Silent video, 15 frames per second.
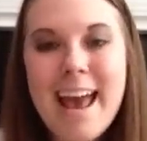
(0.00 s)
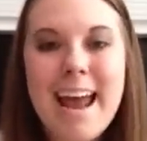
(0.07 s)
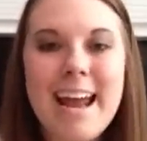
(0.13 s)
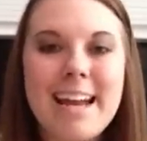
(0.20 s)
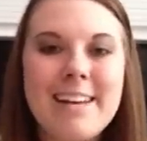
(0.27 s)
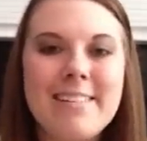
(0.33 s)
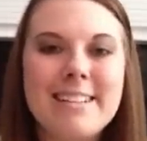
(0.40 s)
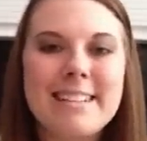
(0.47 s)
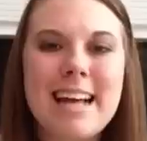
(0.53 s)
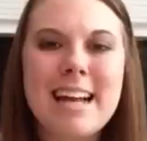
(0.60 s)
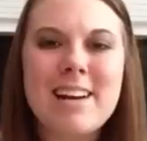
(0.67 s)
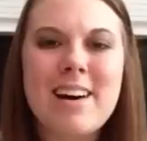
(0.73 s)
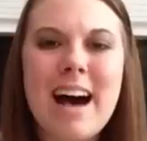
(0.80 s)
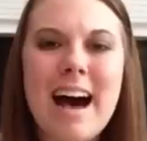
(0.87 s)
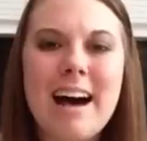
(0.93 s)
anyways, I
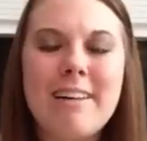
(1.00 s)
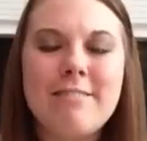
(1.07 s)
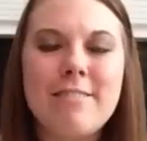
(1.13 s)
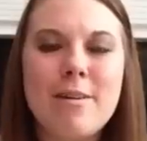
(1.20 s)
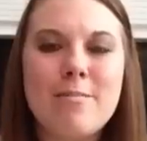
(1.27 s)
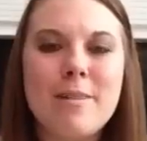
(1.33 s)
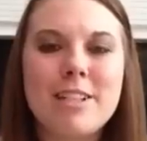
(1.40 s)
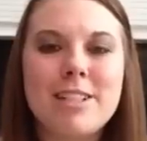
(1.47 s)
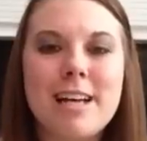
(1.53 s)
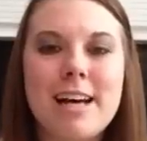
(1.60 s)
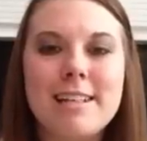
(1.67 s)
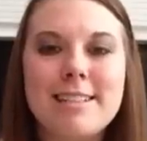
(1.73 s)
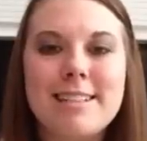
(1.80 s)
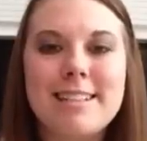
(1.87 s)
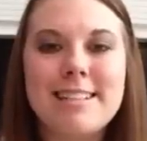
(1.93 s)
don't have much
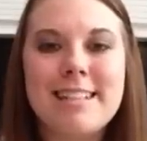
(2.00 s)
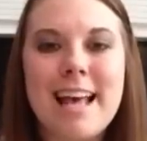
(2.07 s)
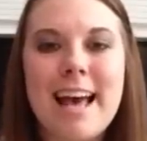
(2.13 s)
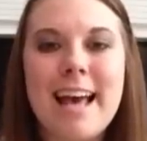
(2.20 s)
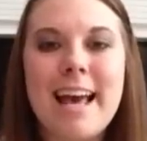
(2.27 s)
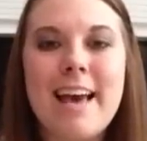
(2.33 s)
else to say.